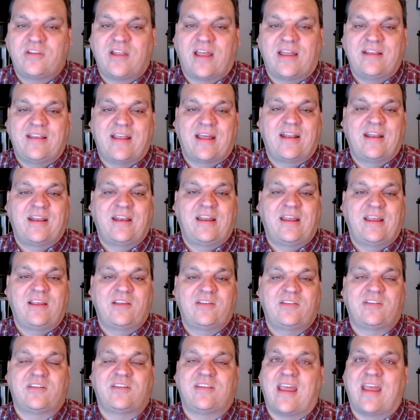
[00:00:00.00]

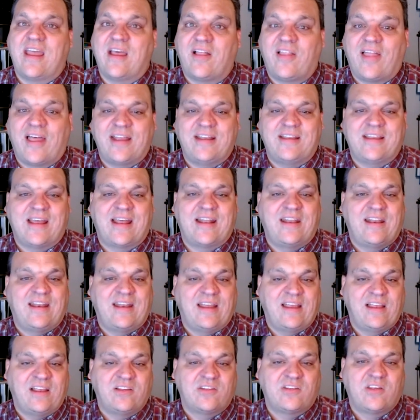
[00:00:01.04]
identities, stale
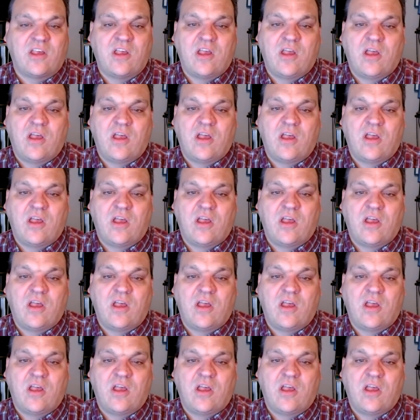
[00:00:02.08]
identities,